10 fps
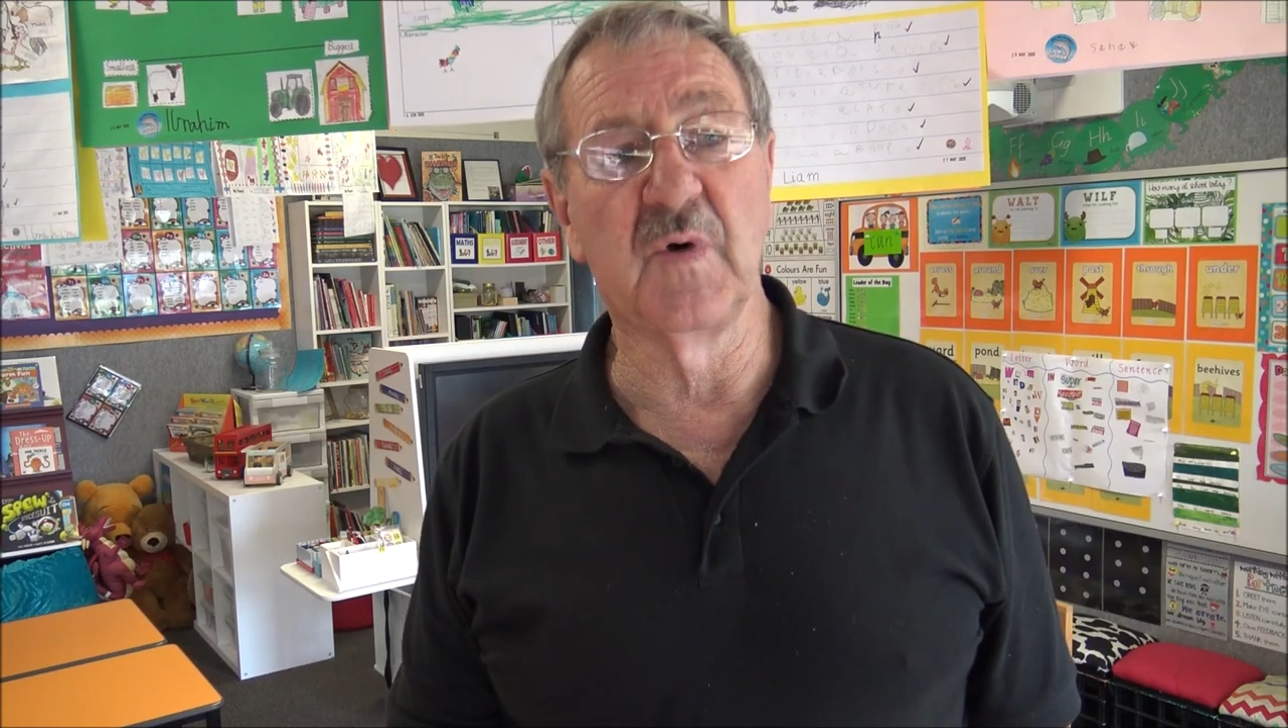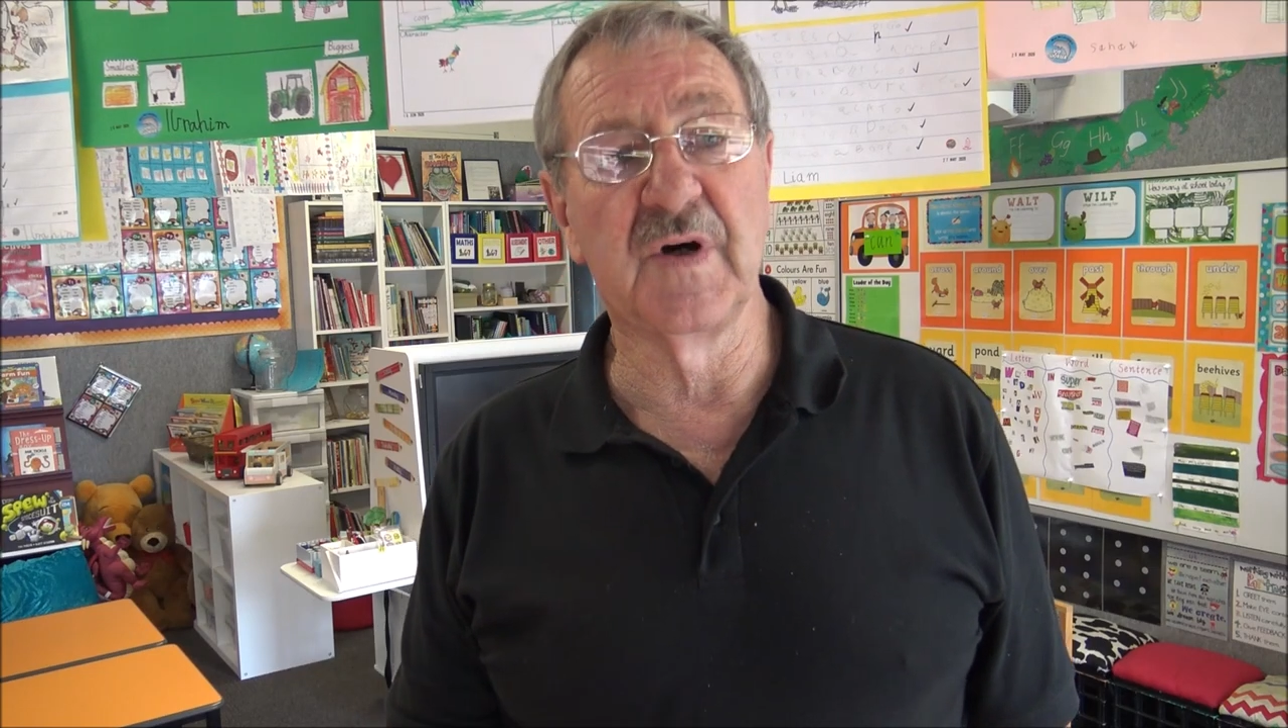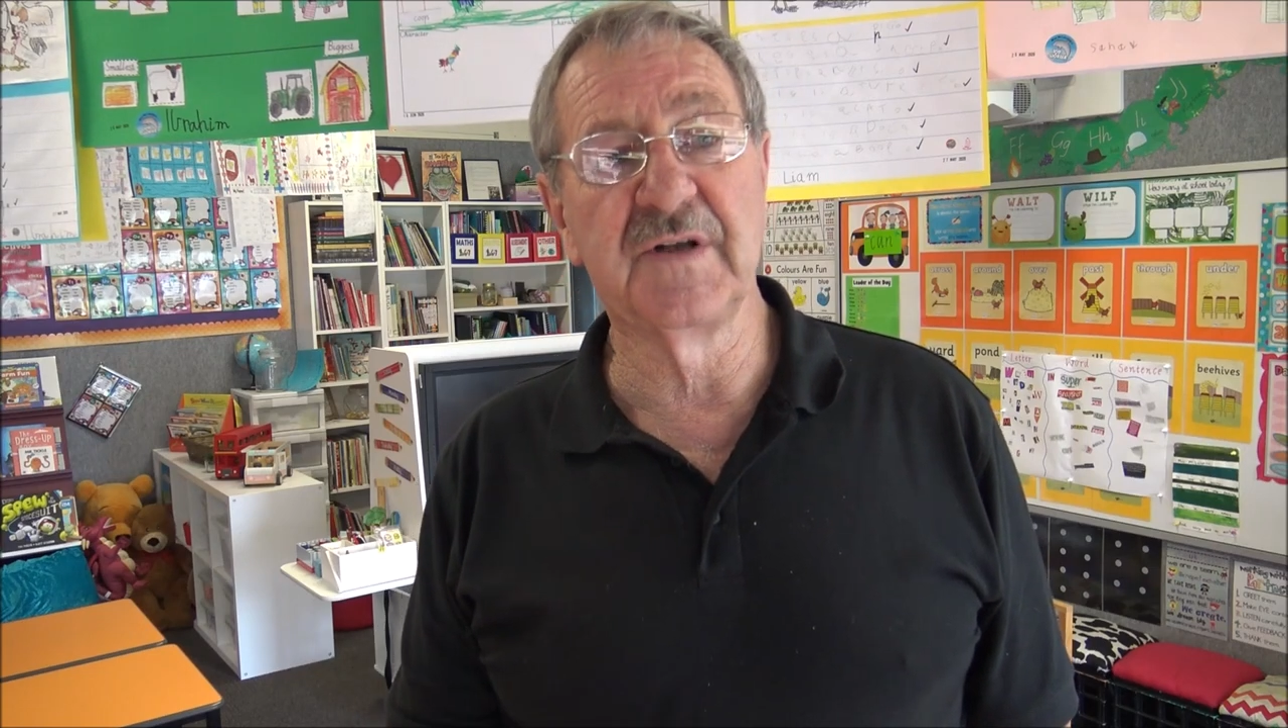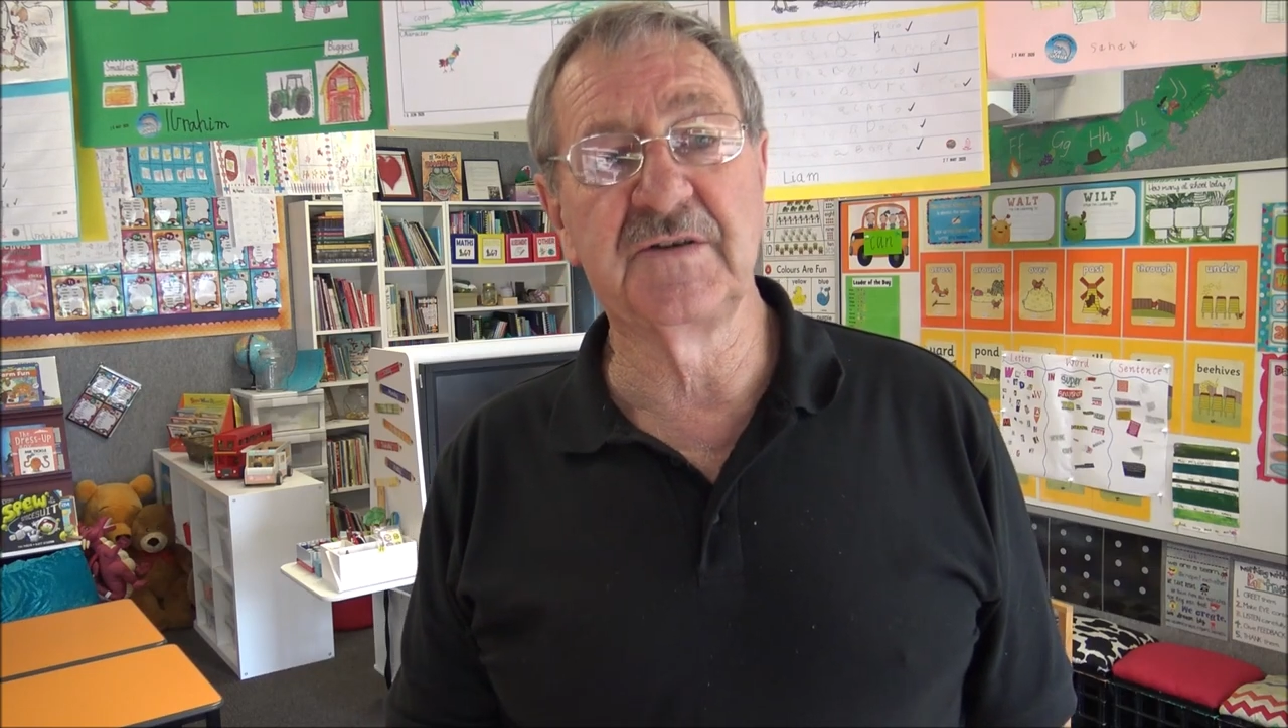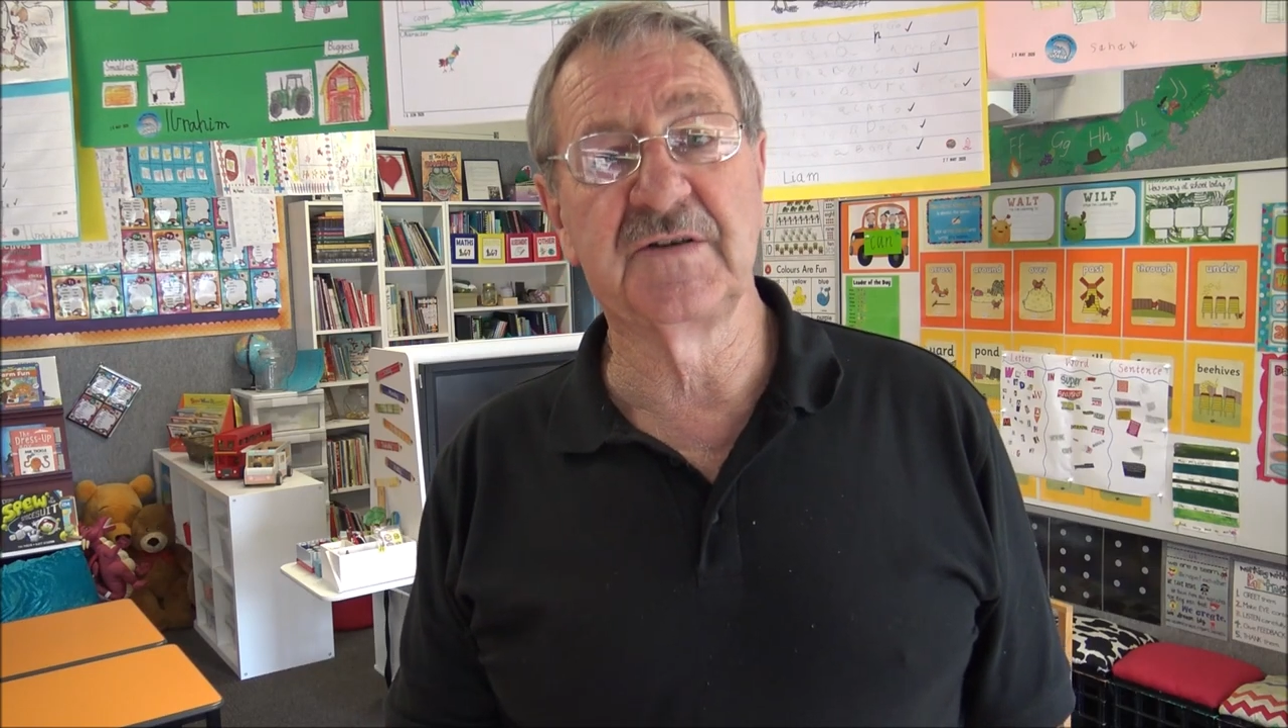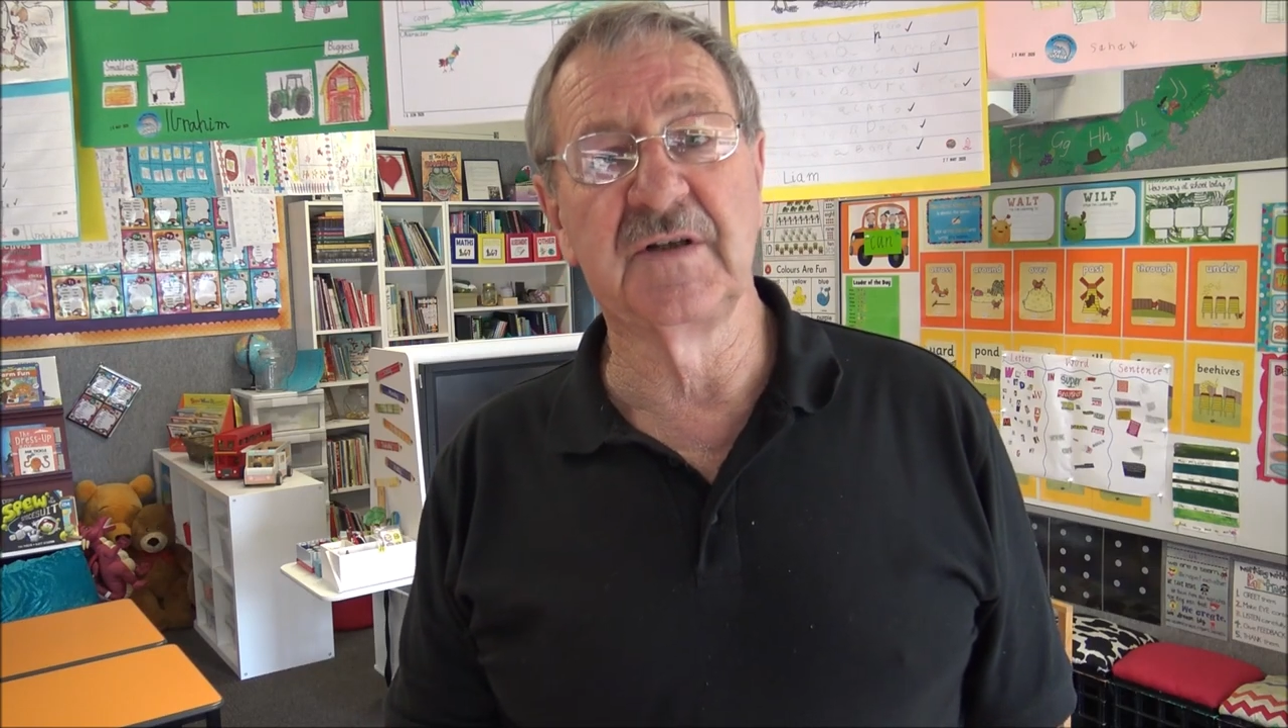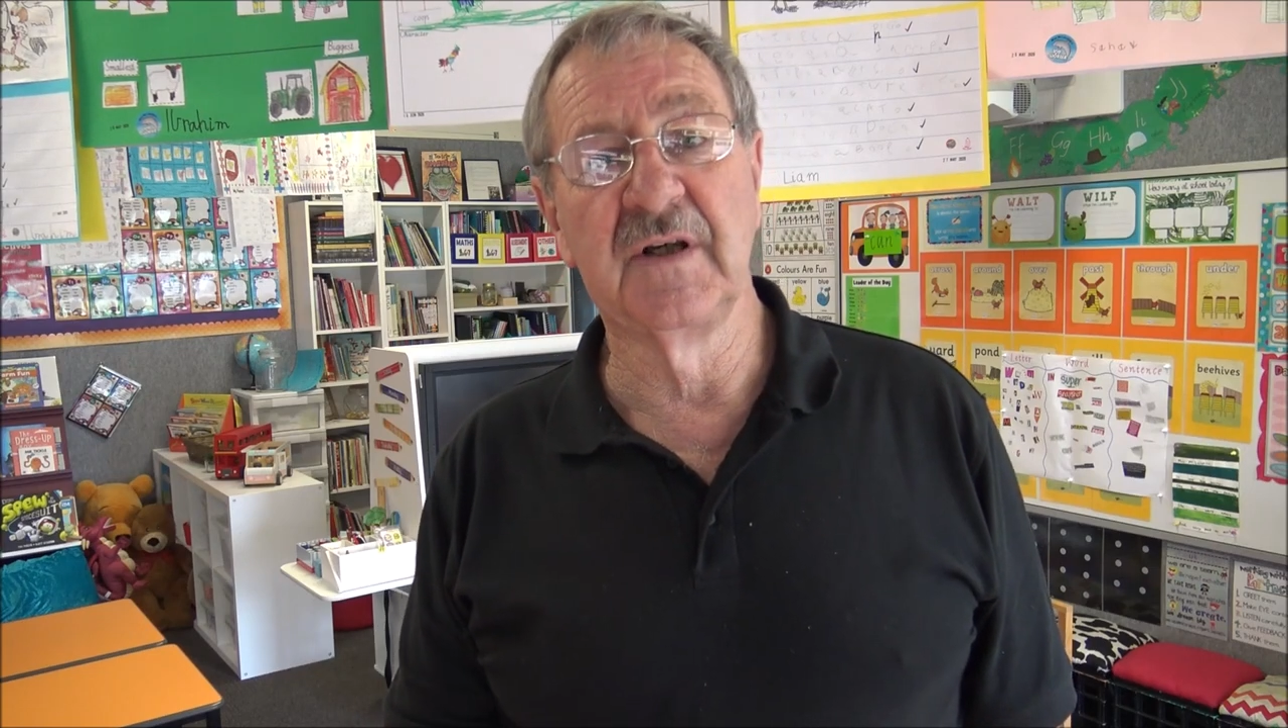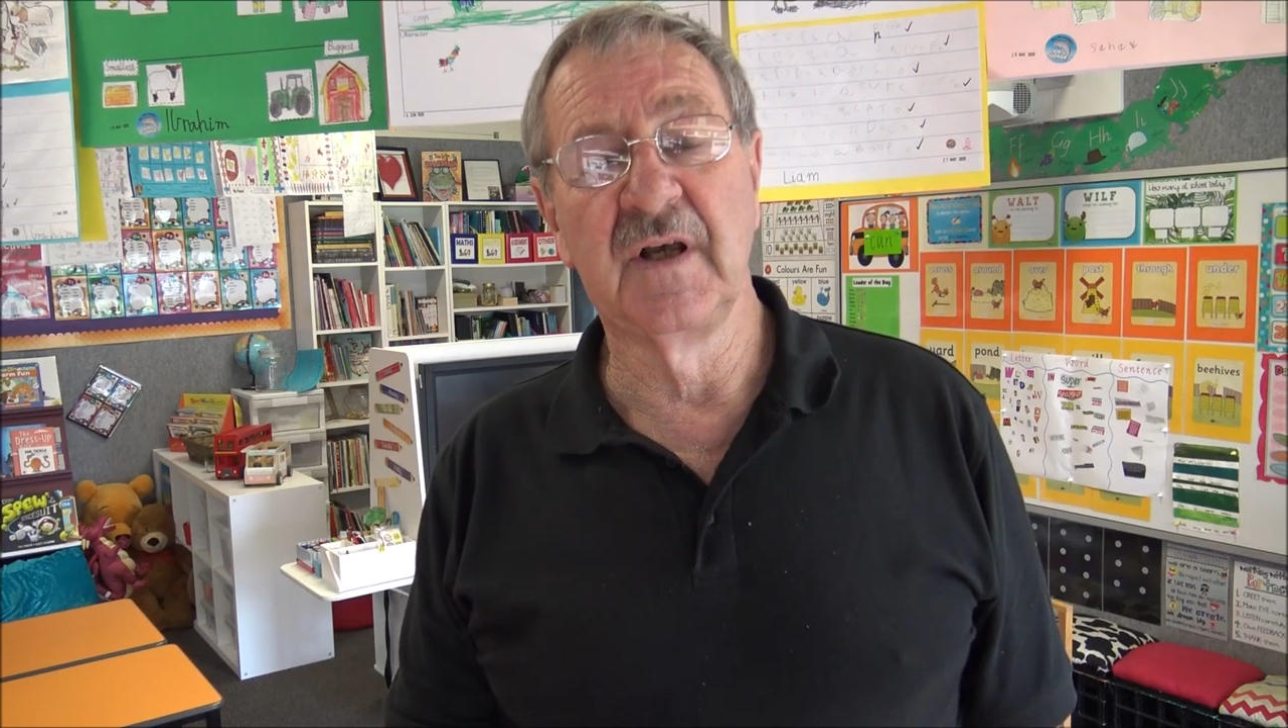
words